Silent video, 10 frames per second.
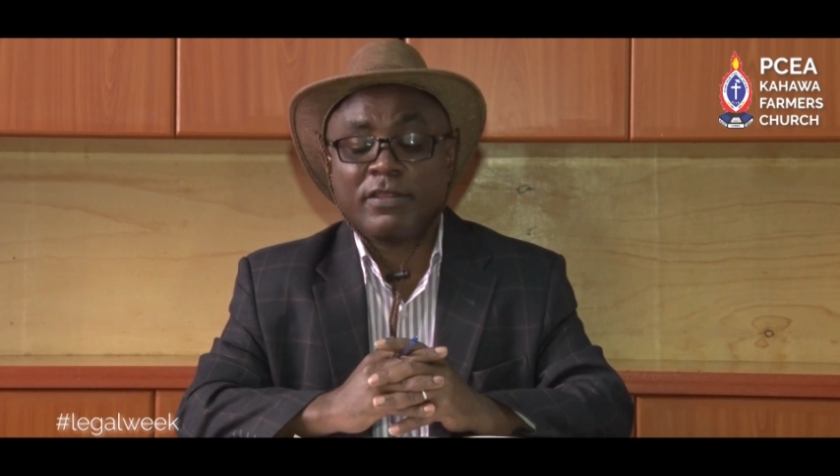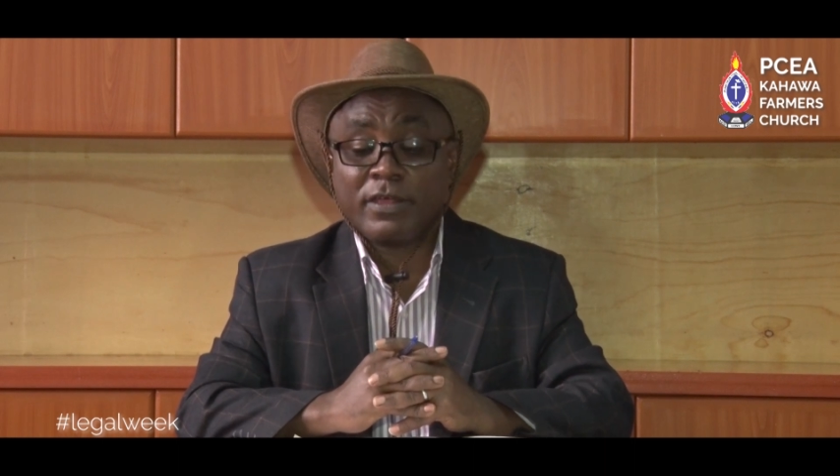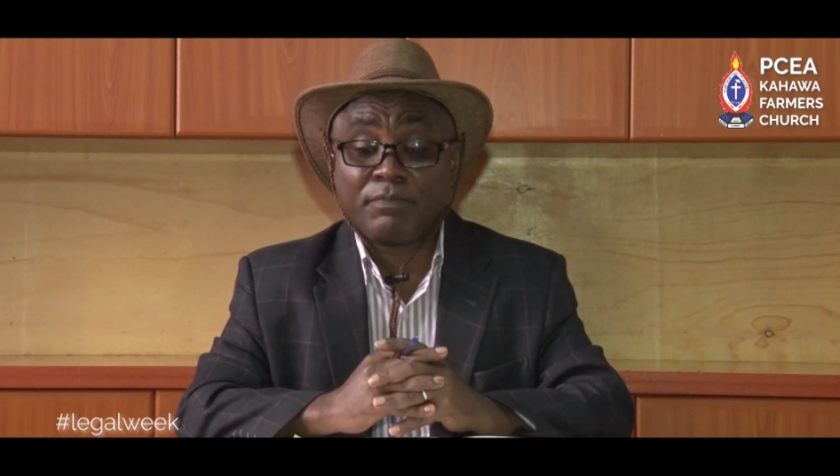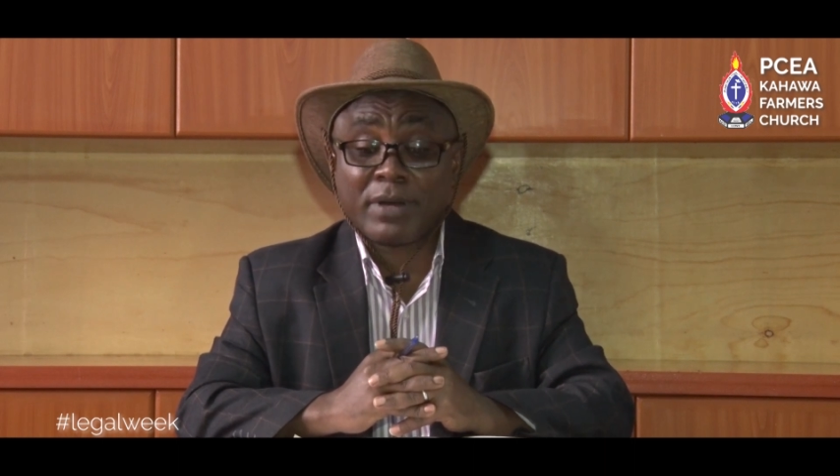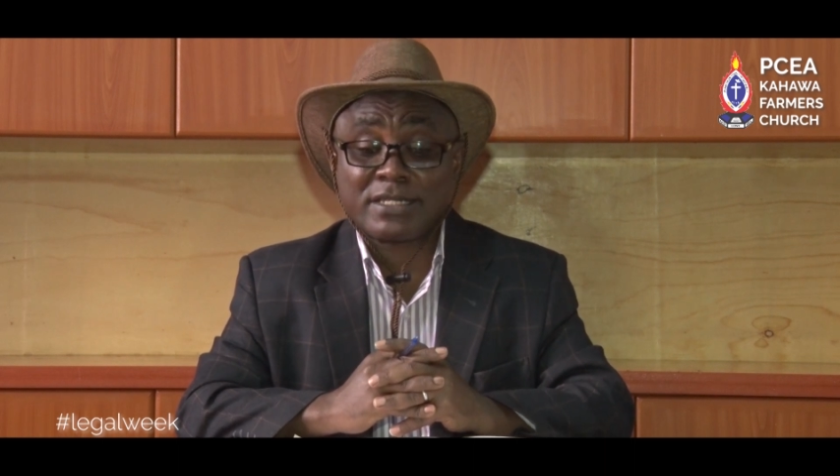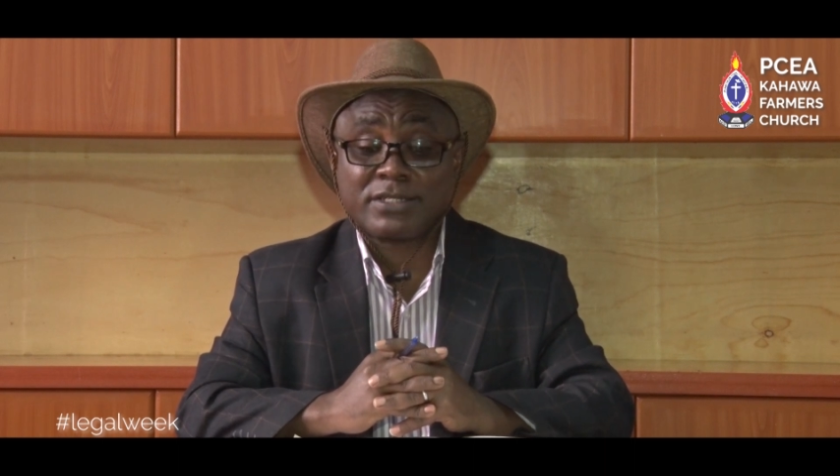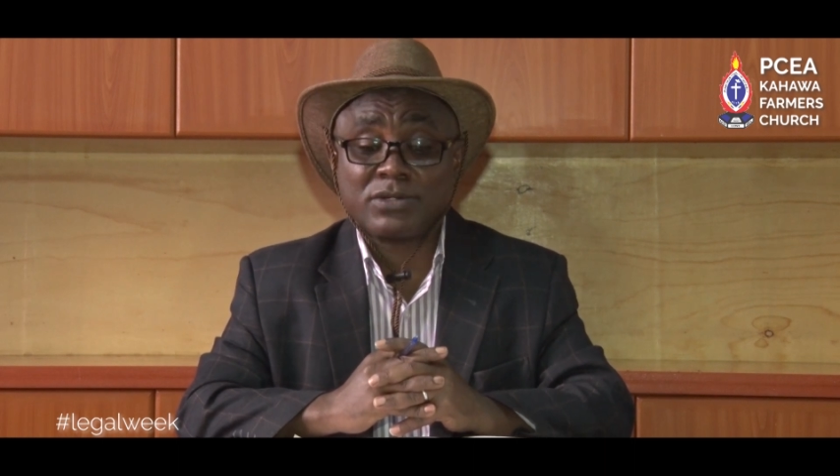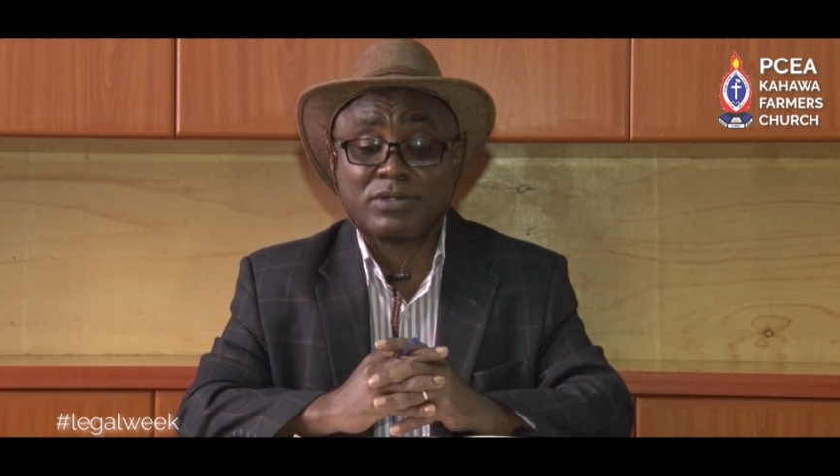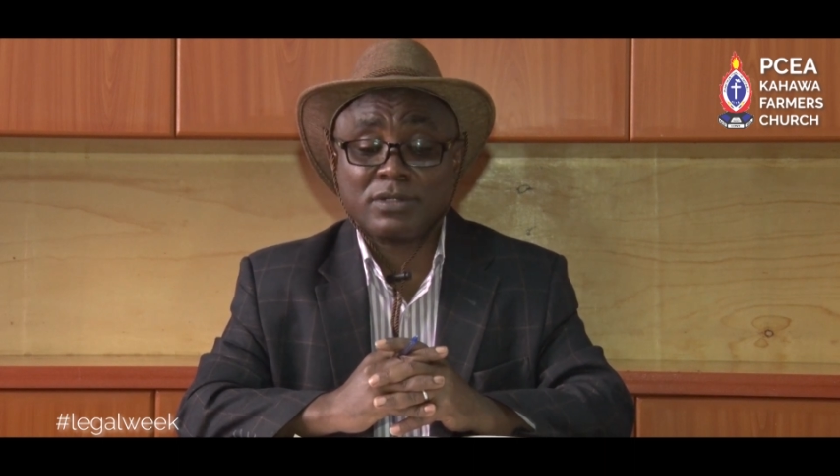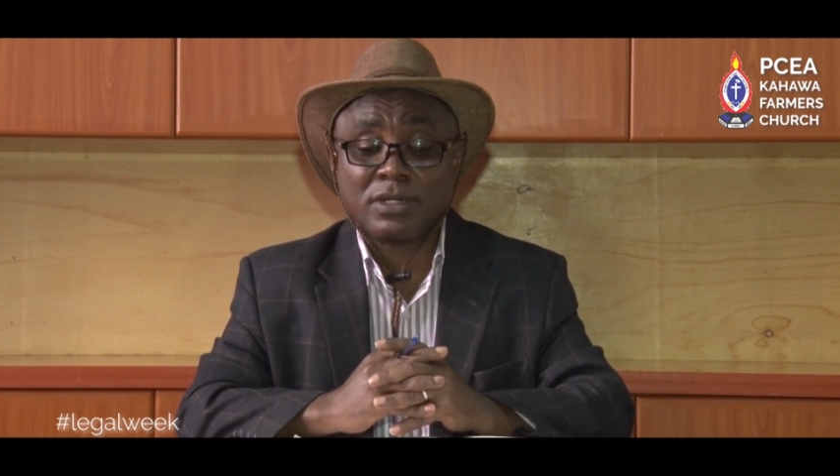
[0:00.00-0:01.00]
the
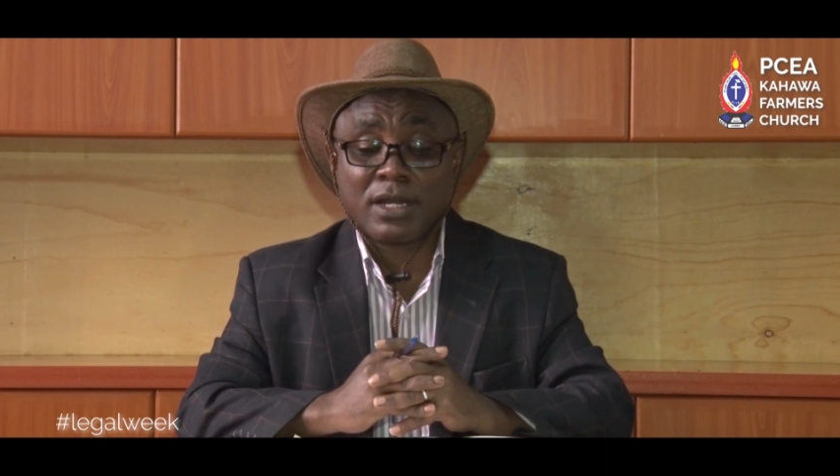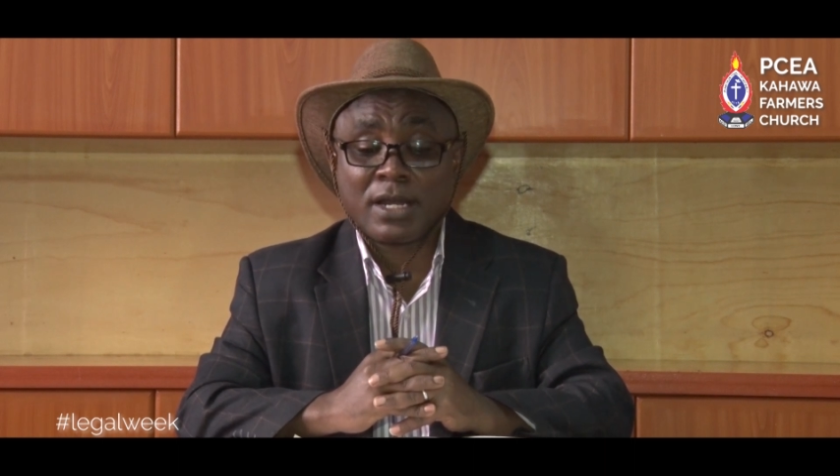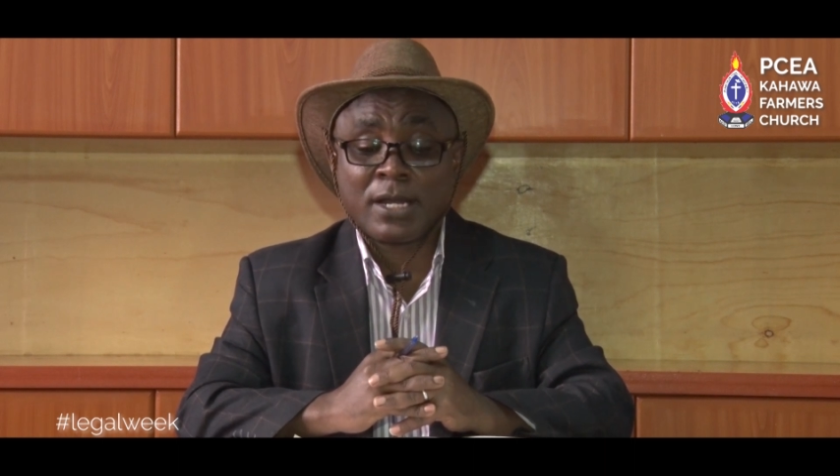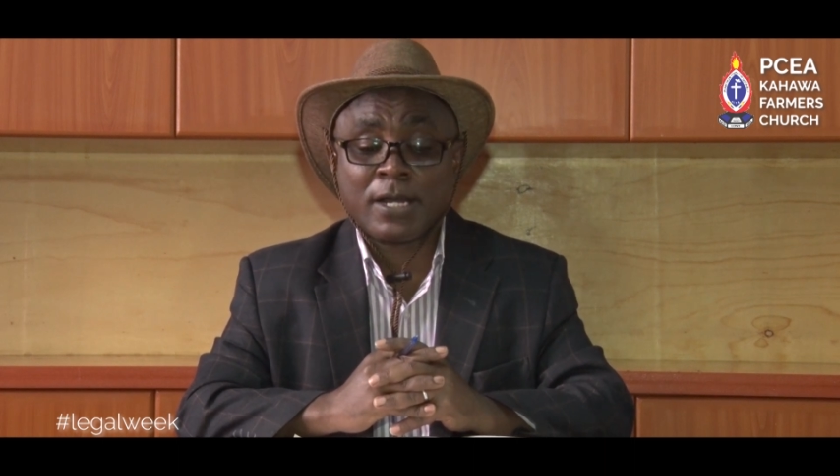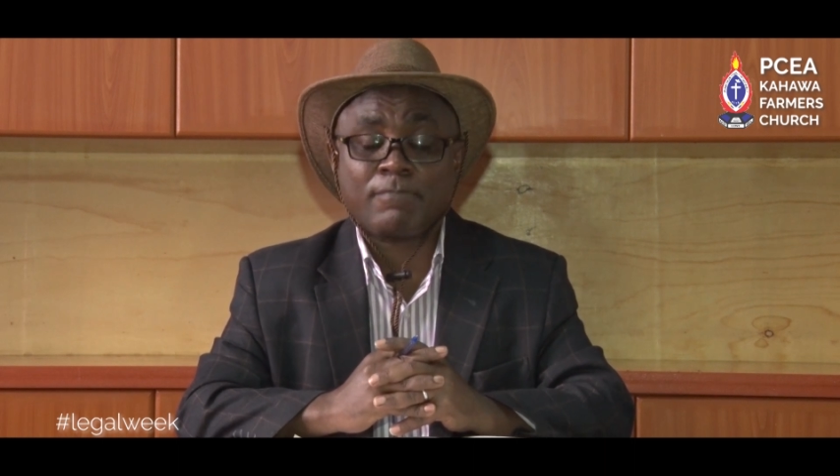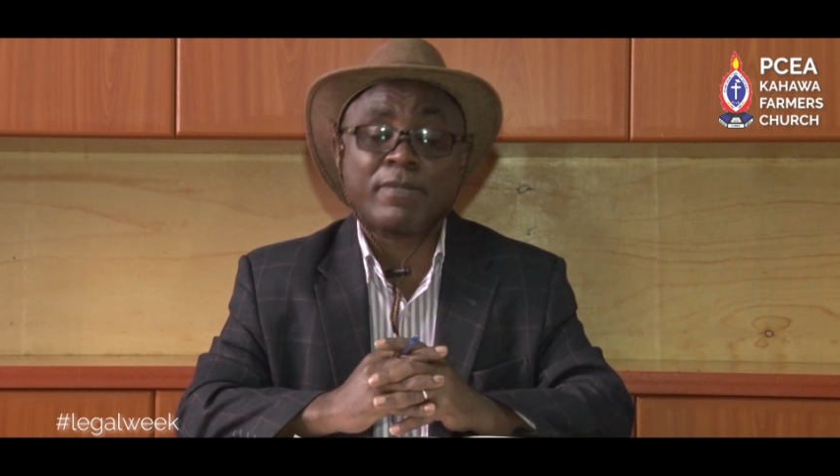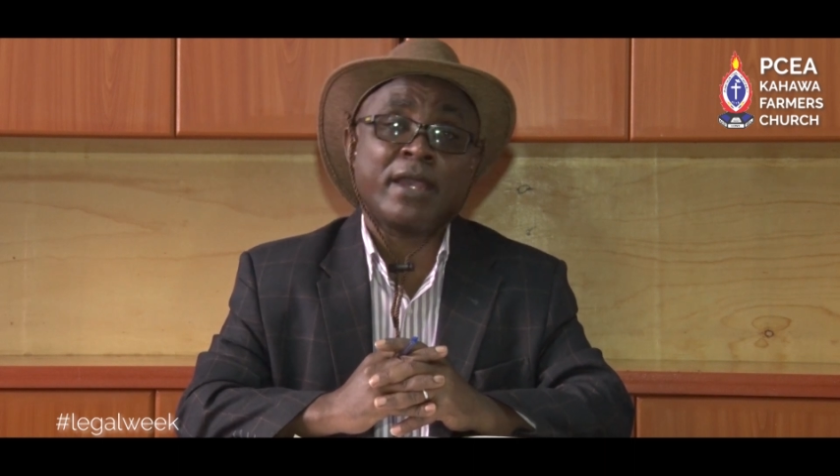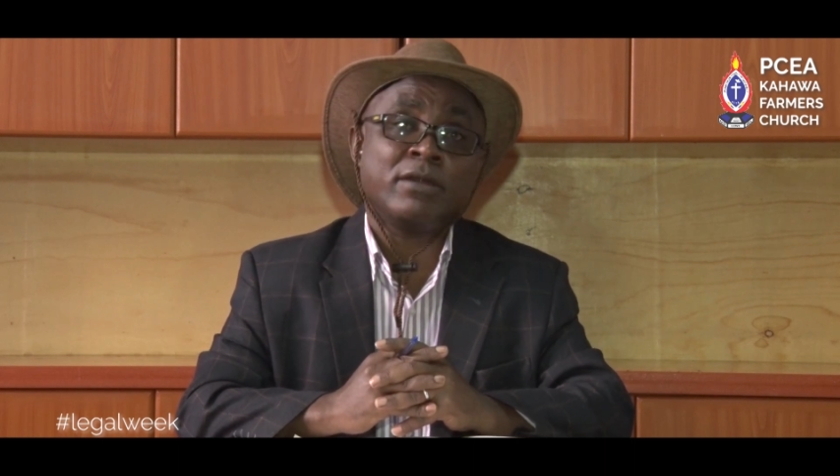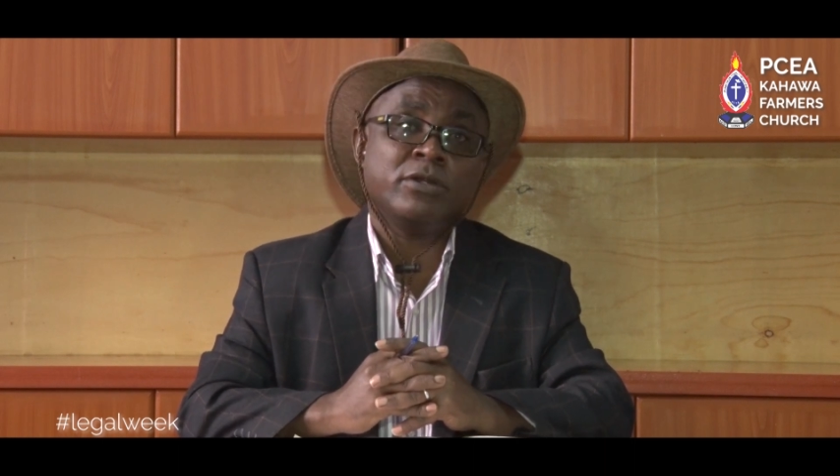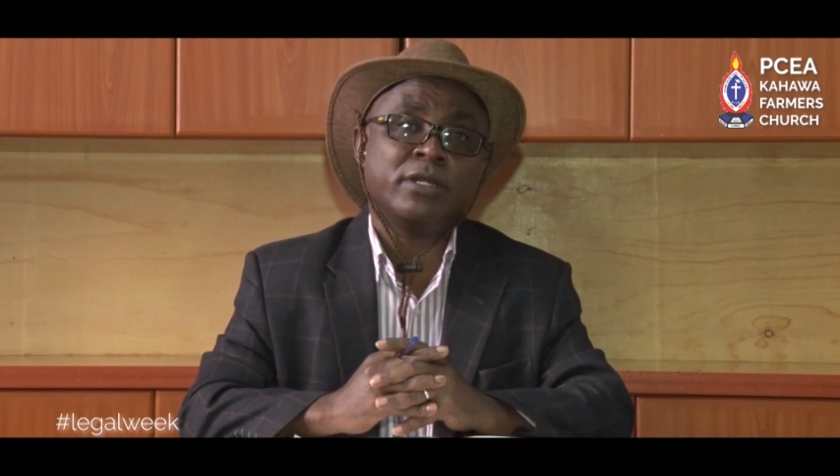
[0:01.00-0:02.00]
person uh,
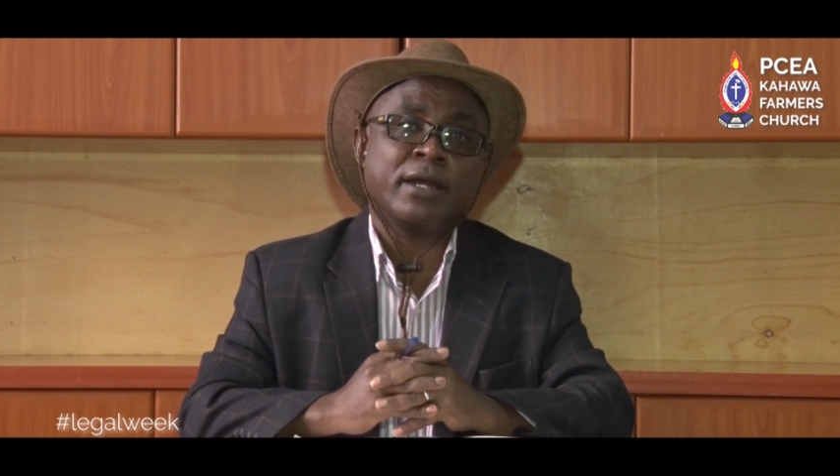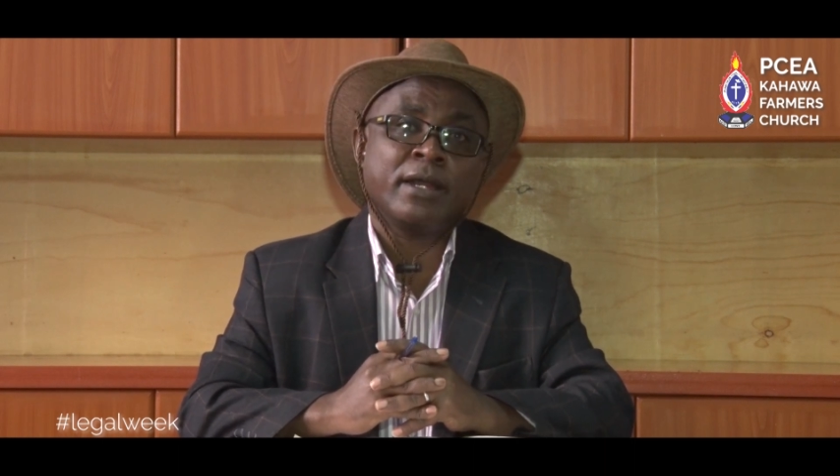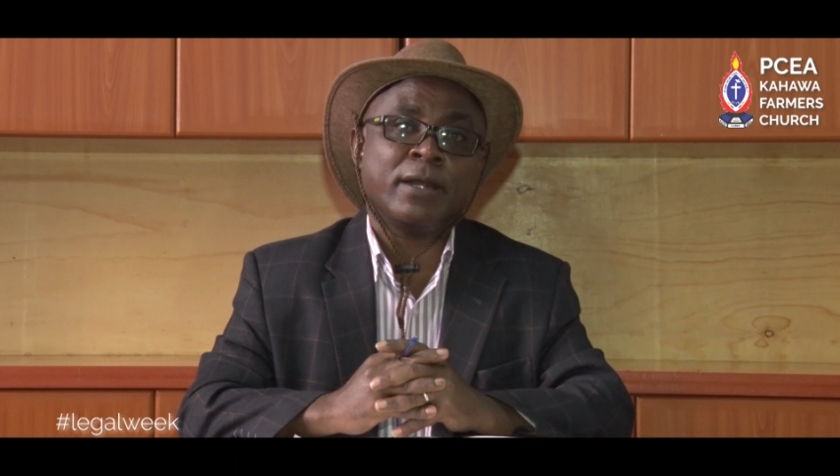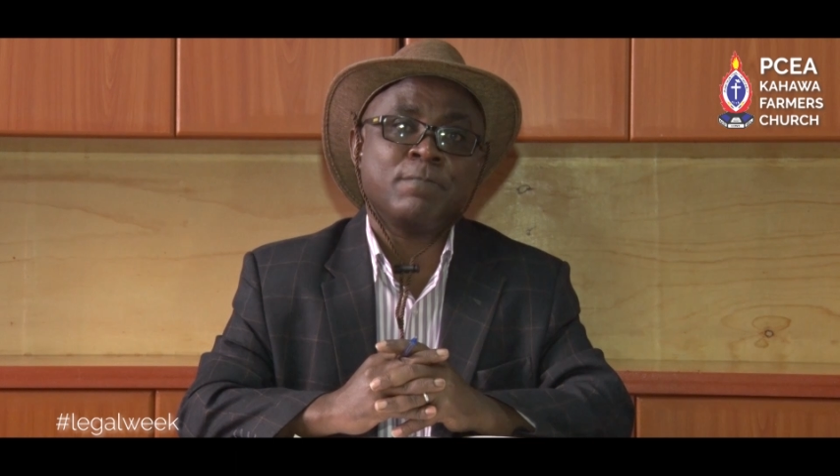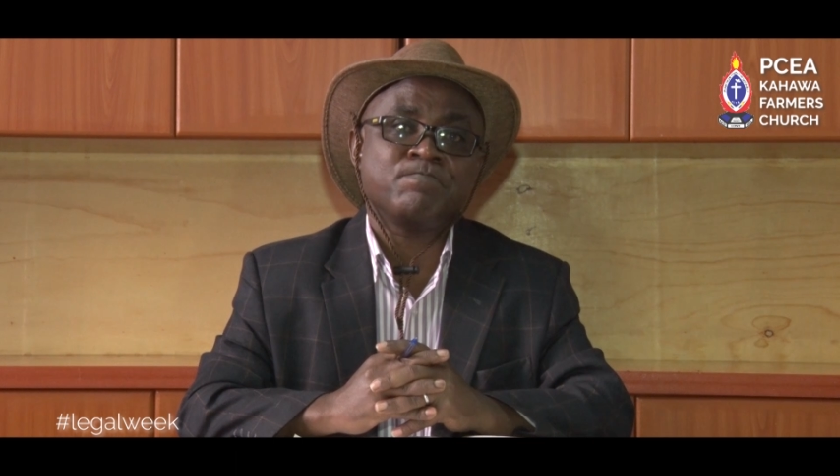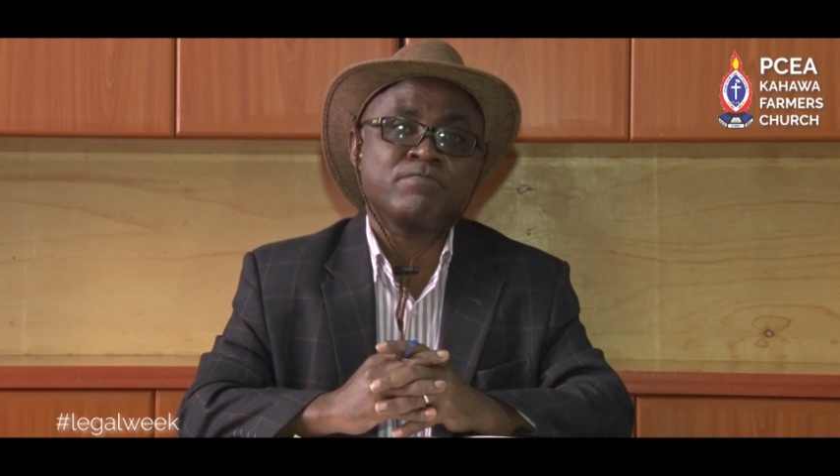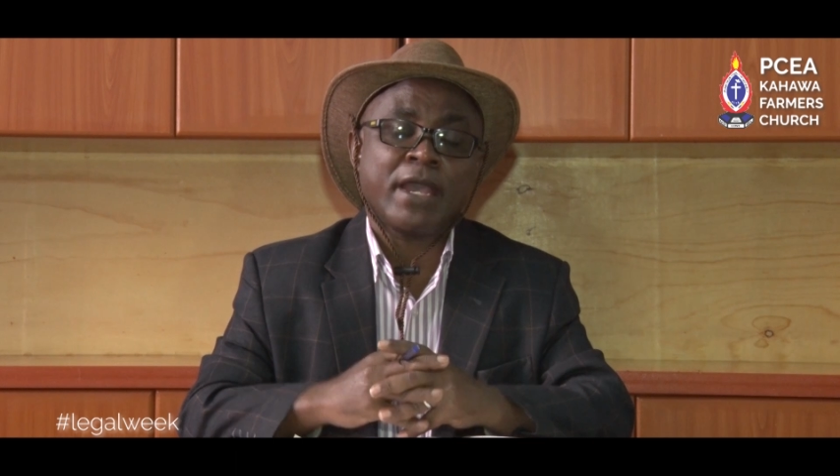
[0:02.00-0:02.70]
had, um,